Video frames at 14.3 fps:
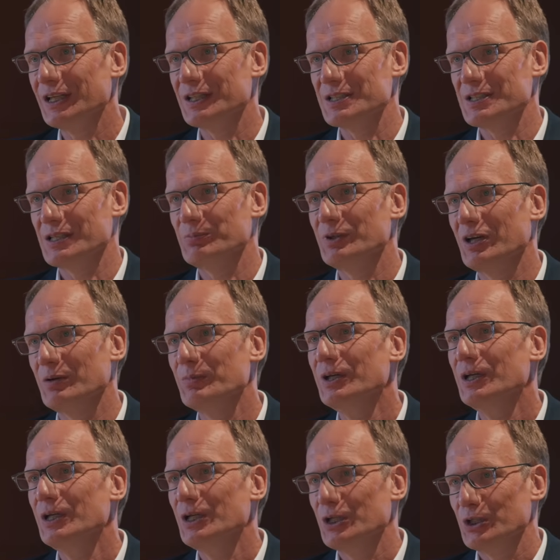At the same time,
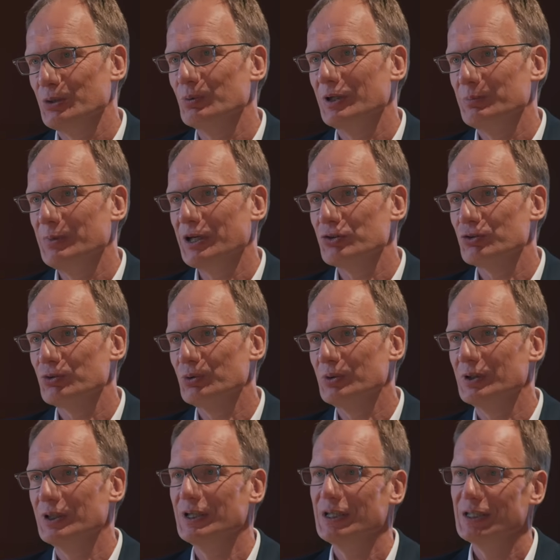you want to make
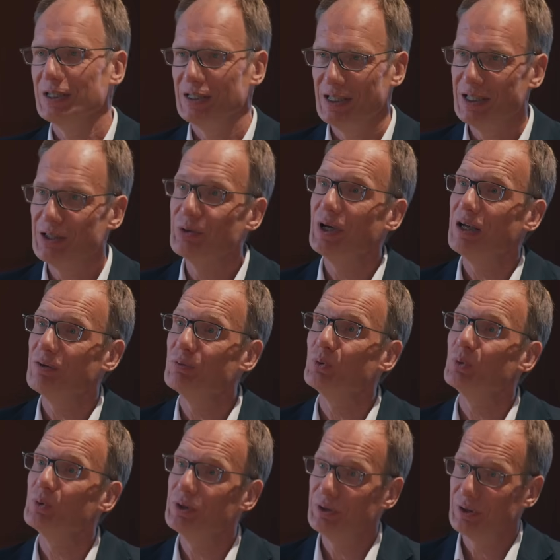sure that you have
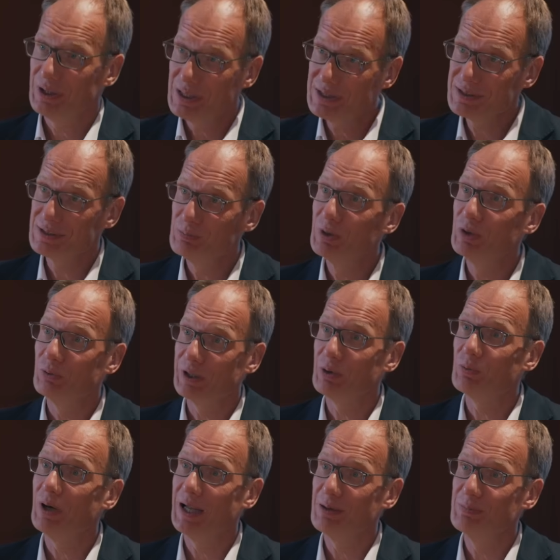all the customer
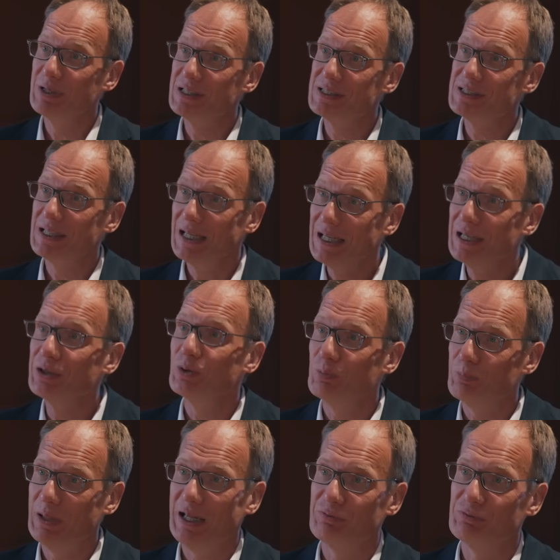requirements in your
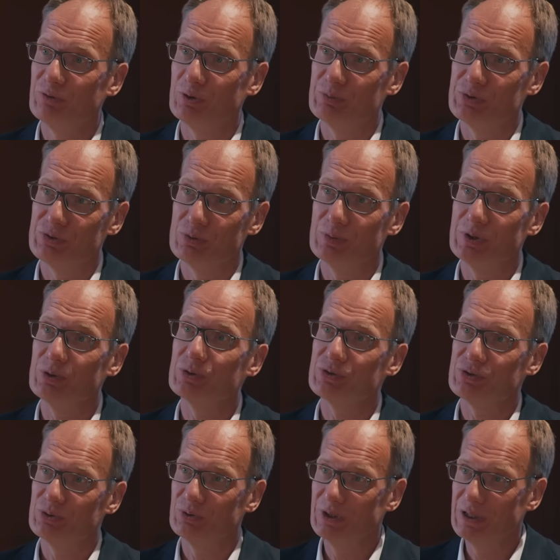platform. So we
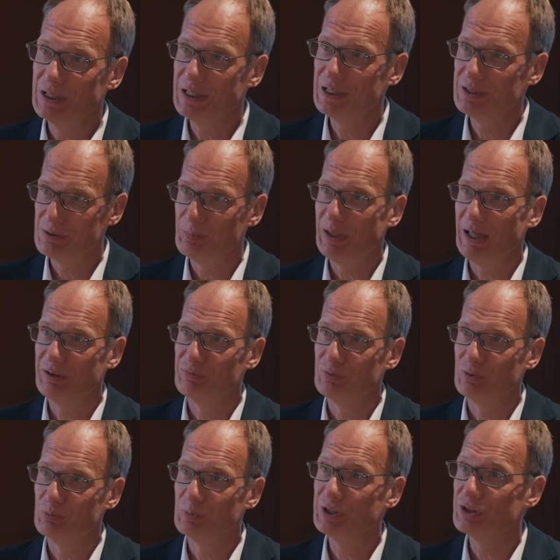also need a
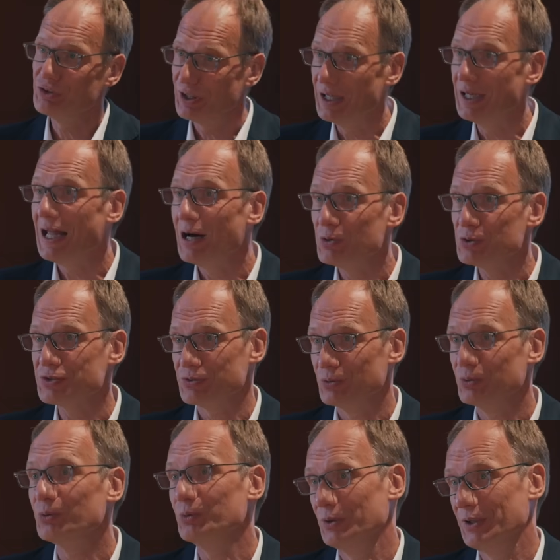platform which allows
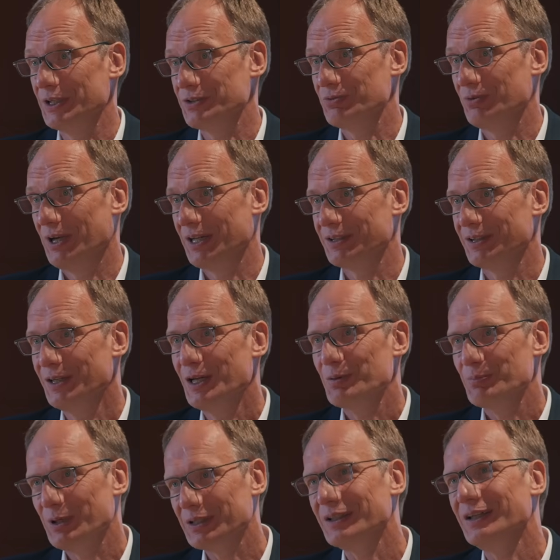all this, right?
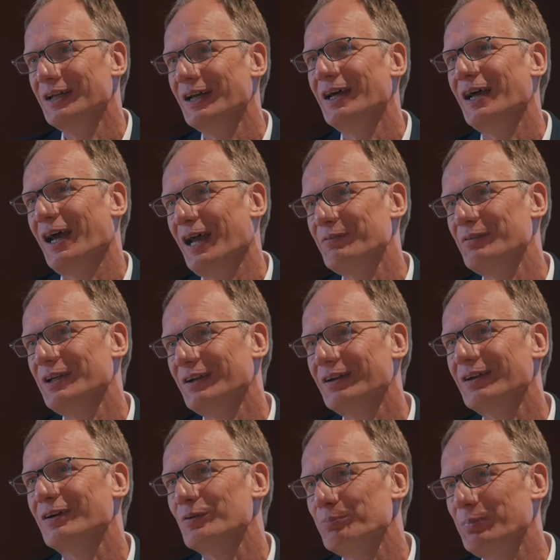But having
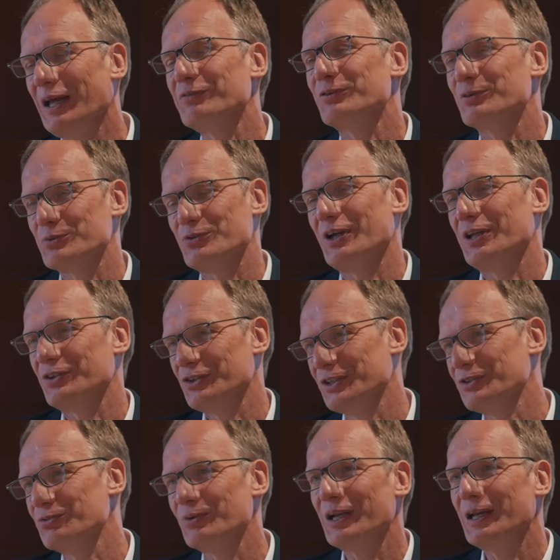a platform strategy
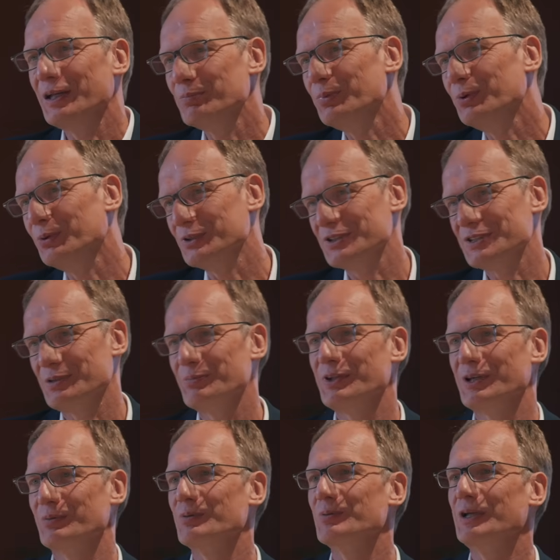is really important,
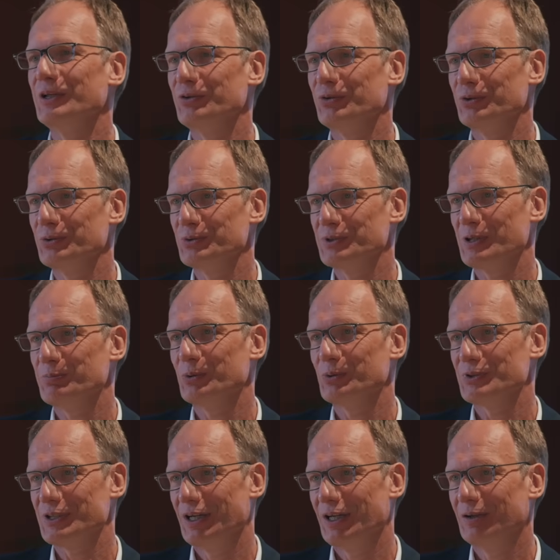something we will introduce at
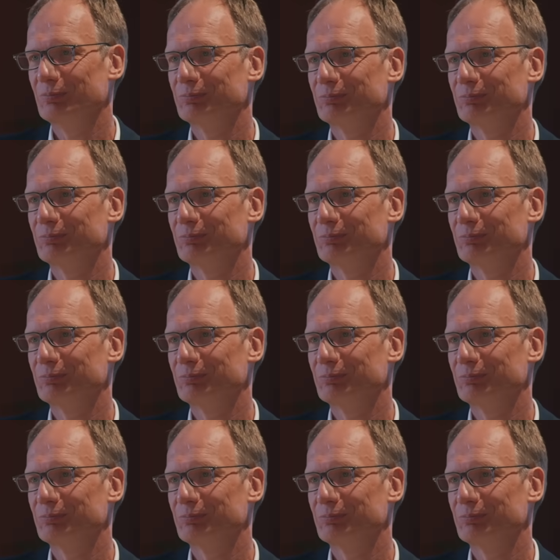Polestar now.